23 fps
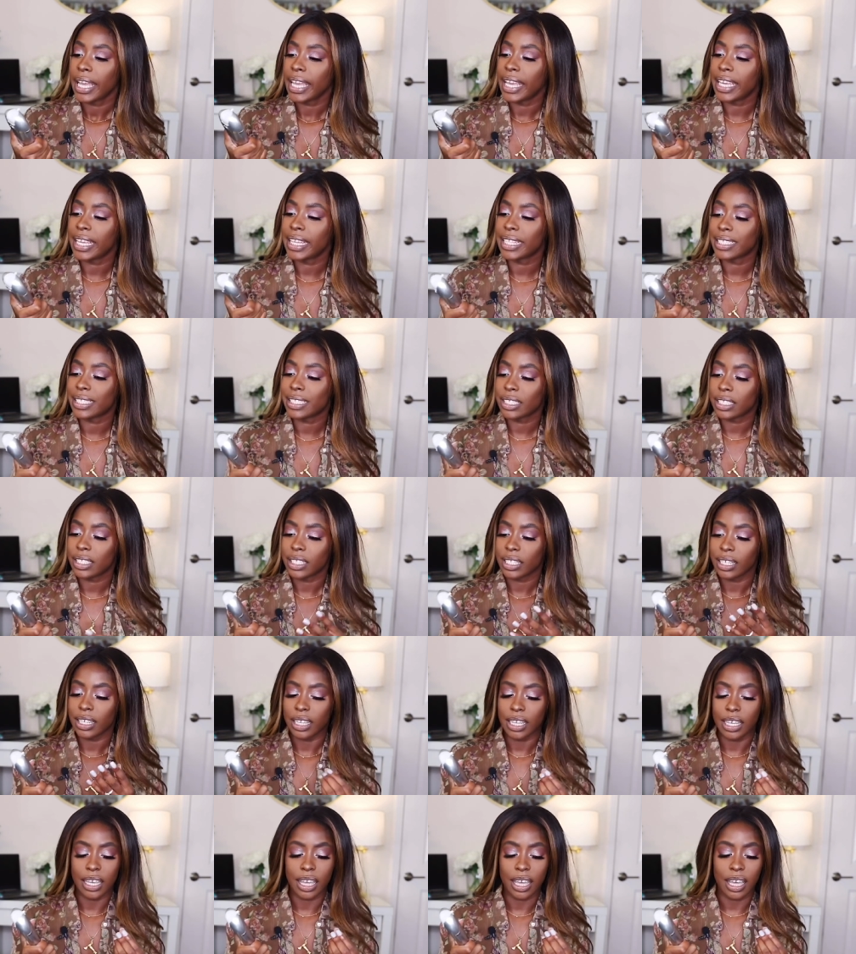It's
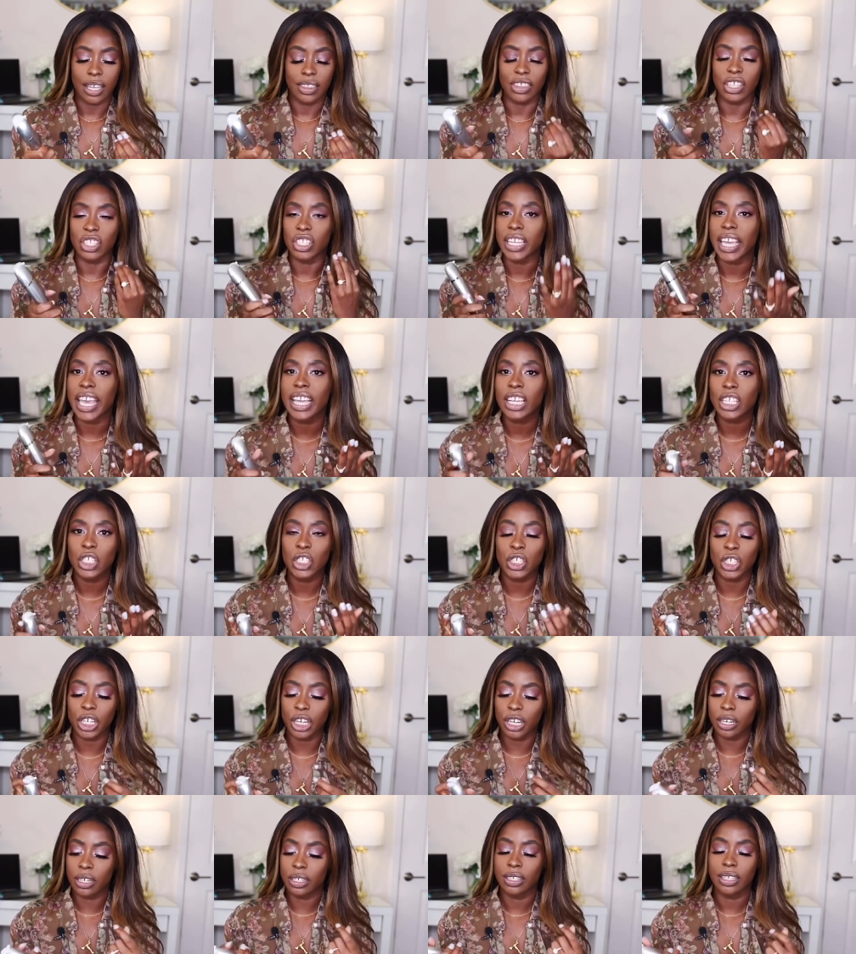the
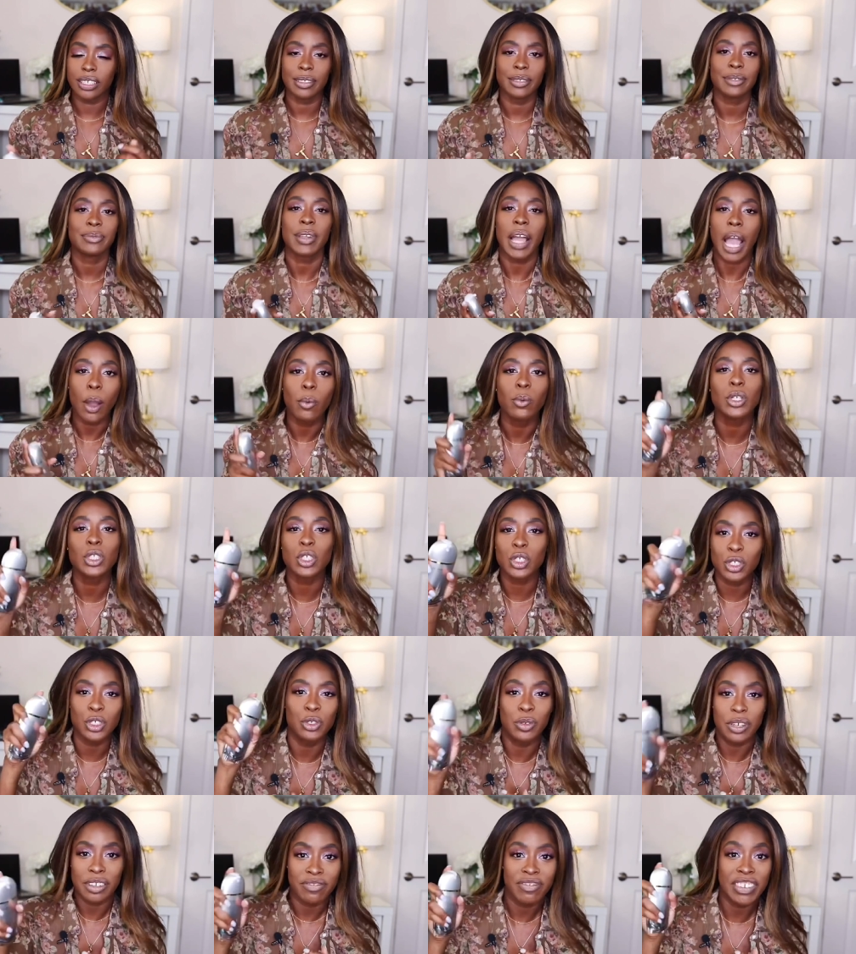texture, I
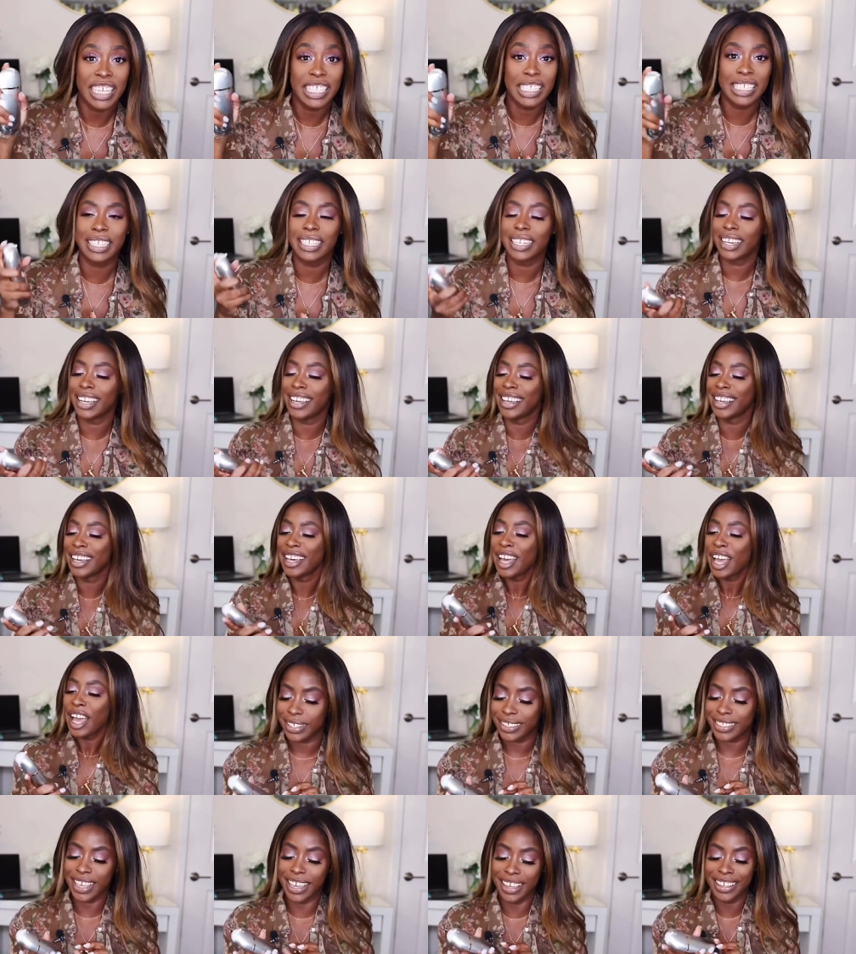wish you could feel it.
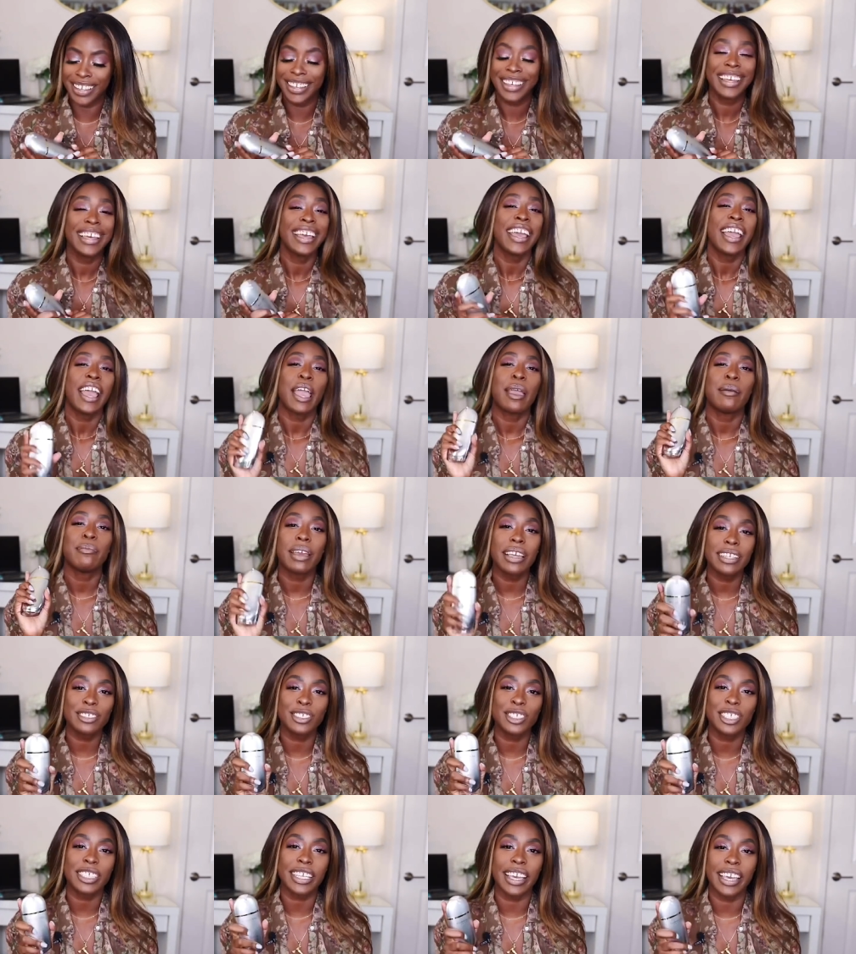It
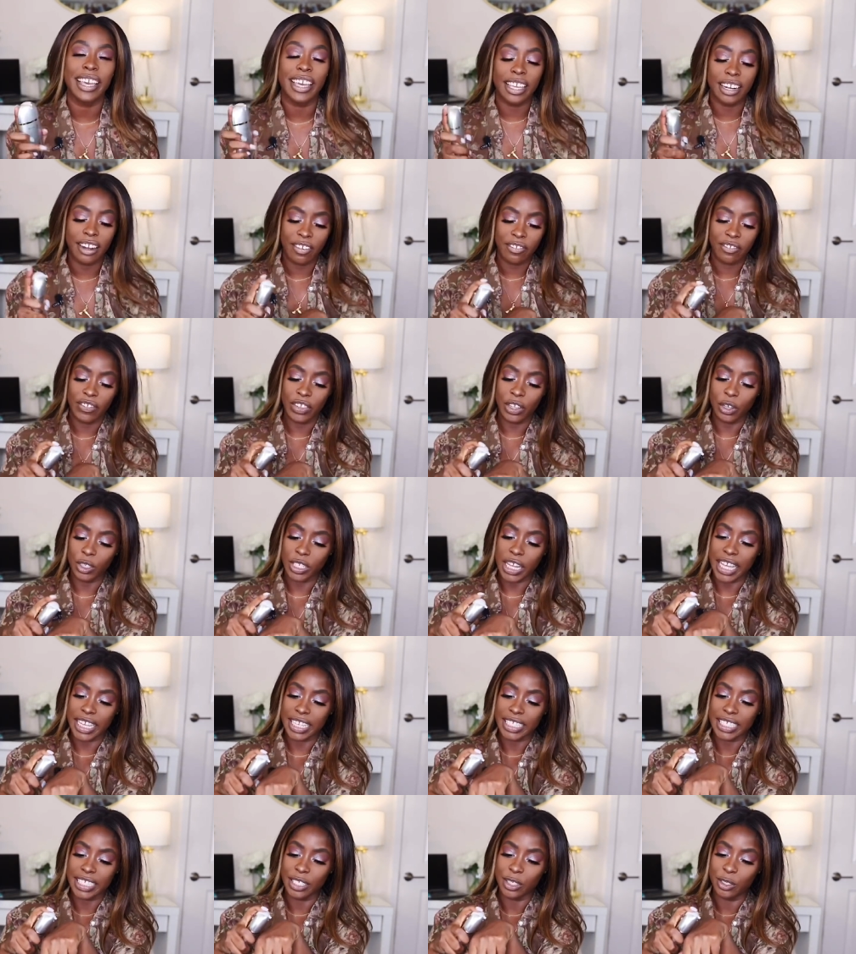makes your skin feel
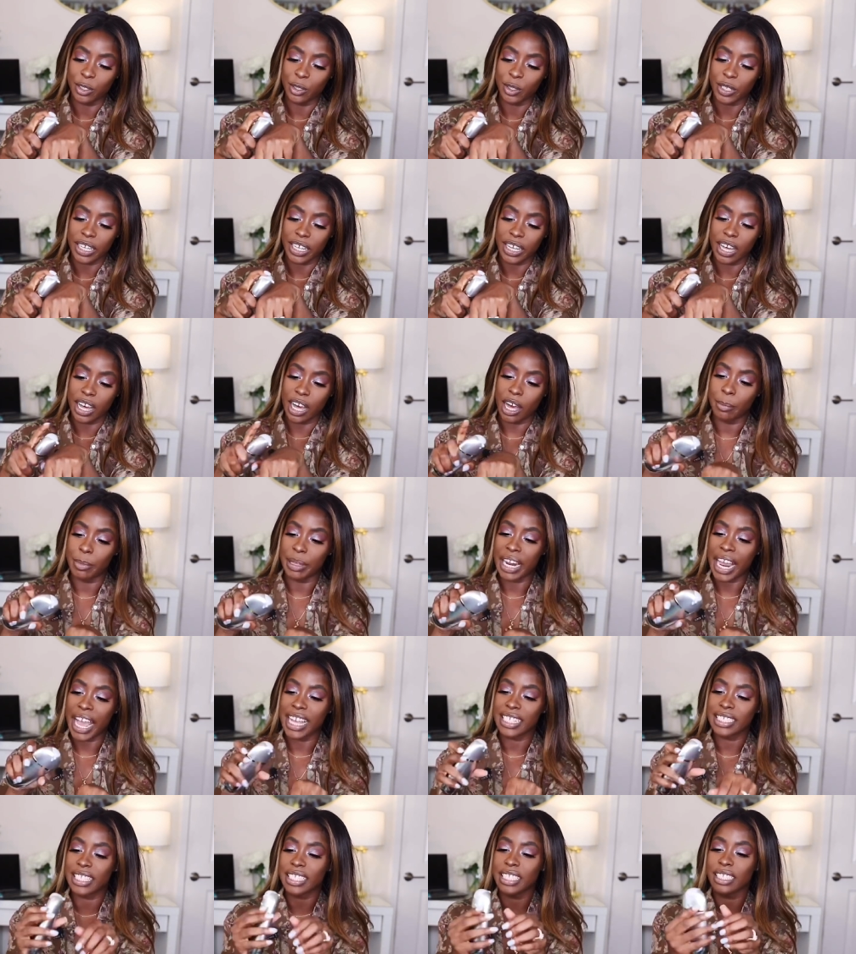like silk. It
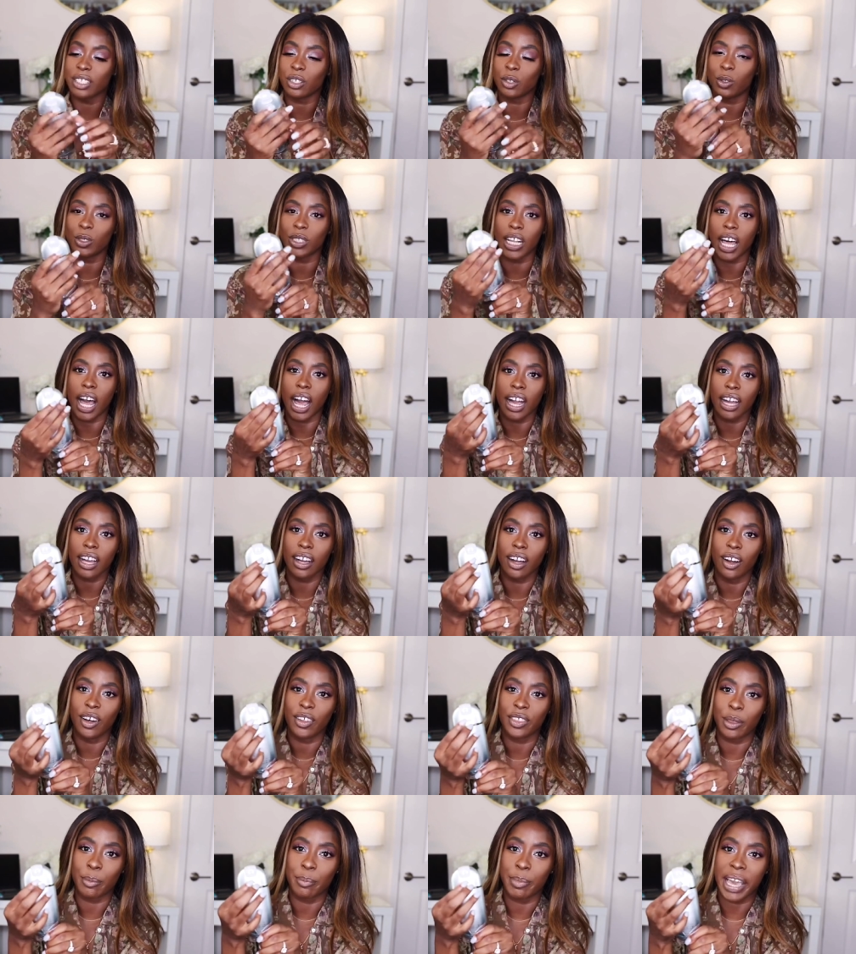has this little lock
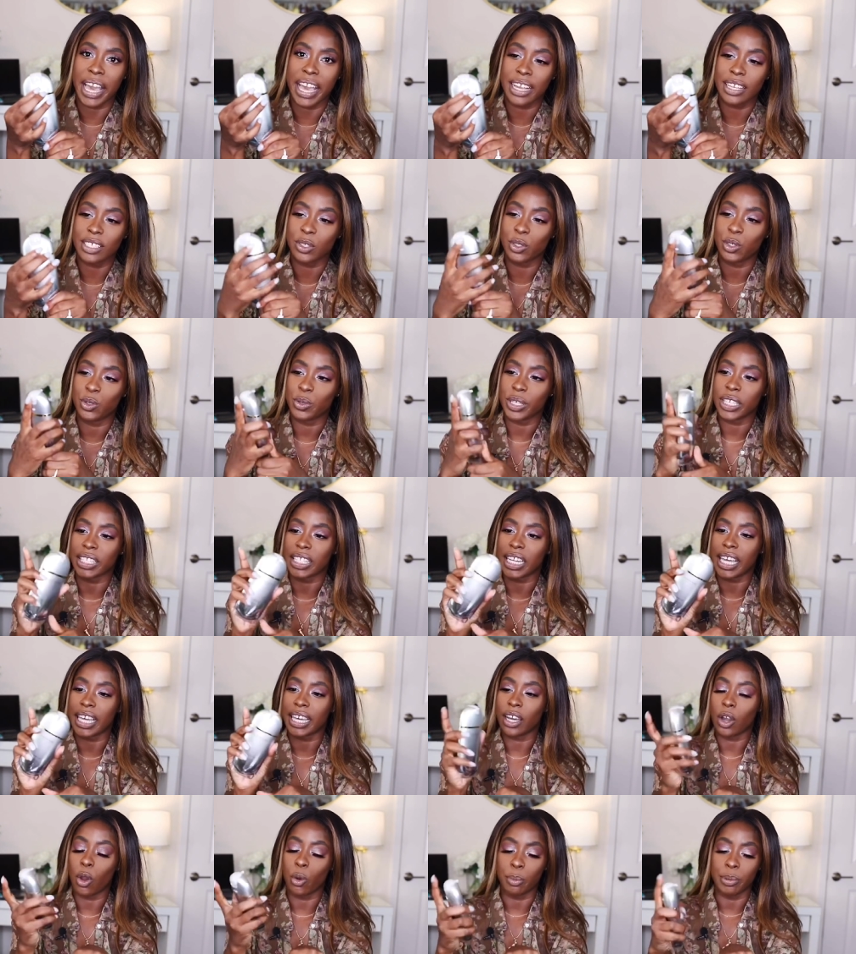on the back so you can
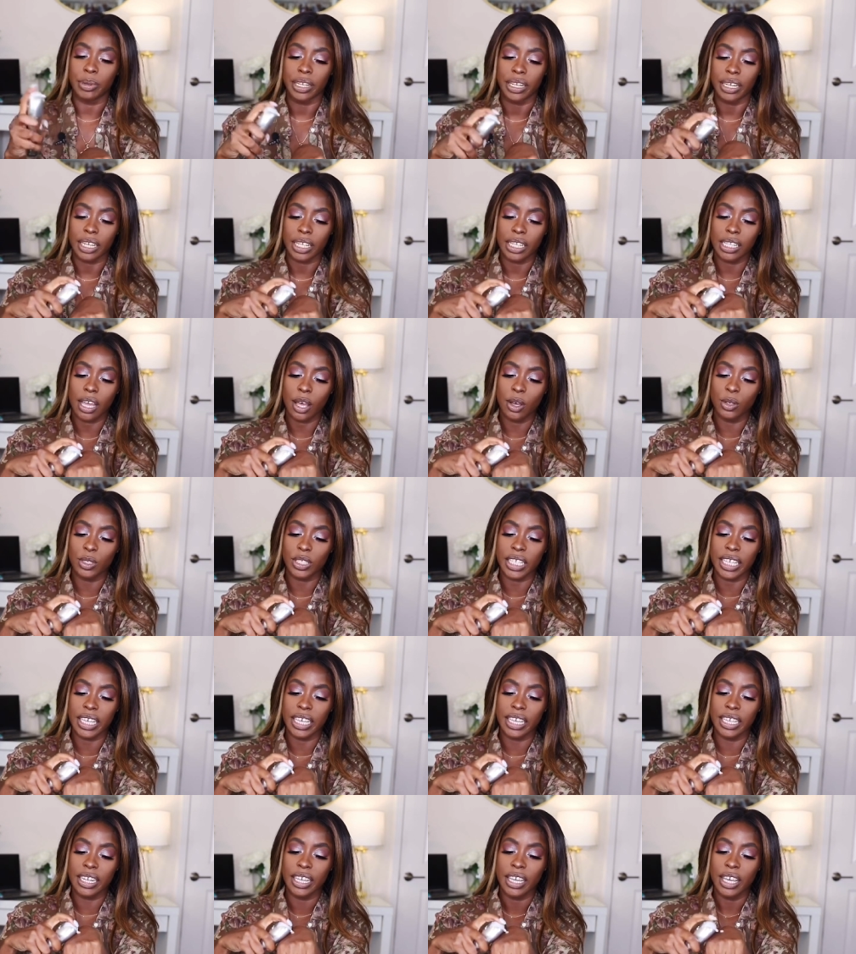like open it and close
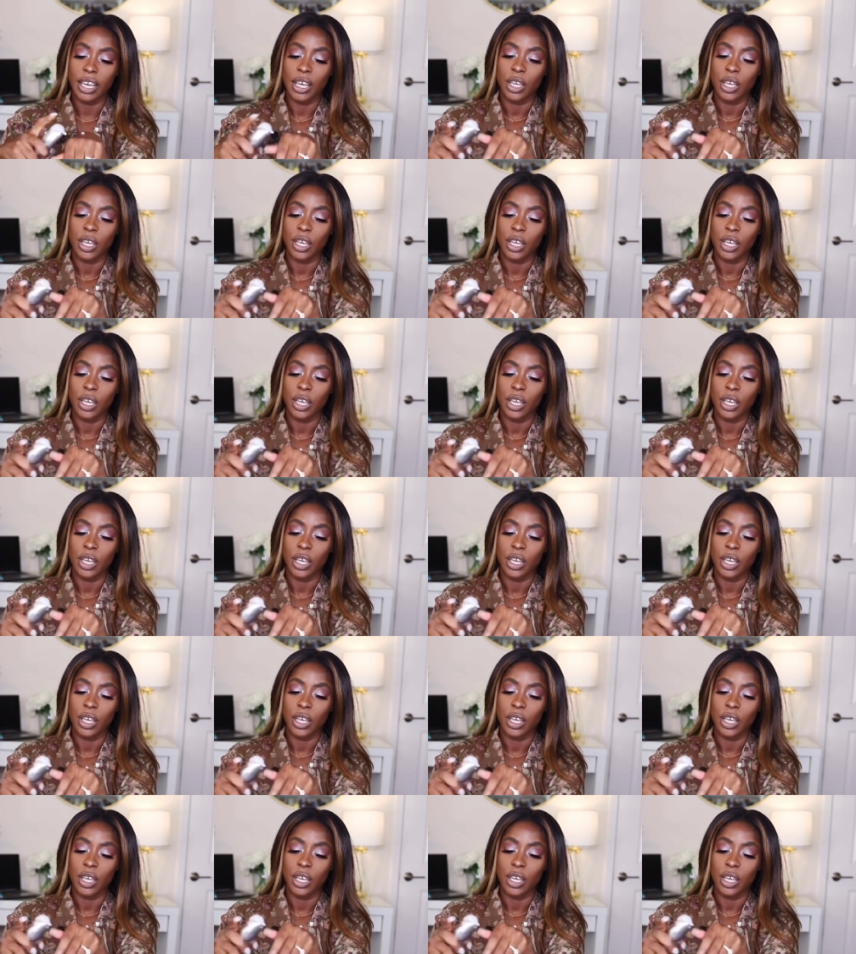it.